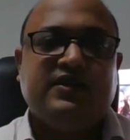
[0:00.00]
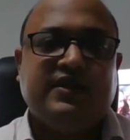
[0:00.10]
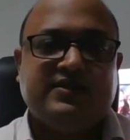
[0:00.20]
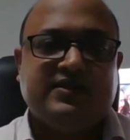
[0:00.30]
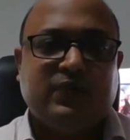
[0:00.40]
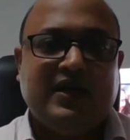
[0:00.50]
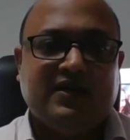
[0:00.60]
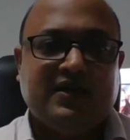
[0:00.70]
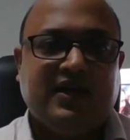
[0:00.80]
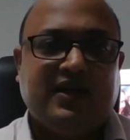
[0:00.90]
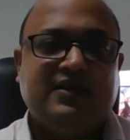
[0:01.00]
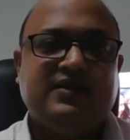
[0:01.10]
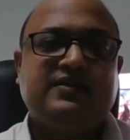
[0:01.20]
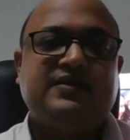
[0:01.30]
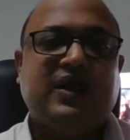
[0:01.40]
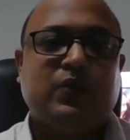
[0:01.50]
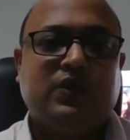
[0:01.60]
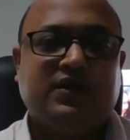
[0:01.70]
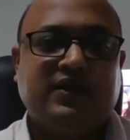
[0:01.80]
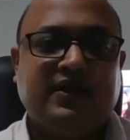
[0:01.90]
they went ahead, start
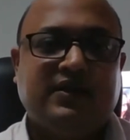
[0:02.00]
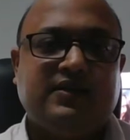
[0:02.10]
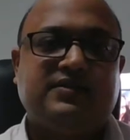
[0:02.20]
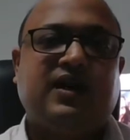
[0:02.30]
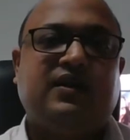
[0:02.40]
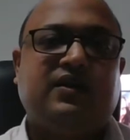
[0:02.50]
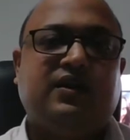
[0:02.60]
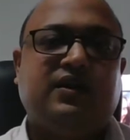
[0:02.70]
working, start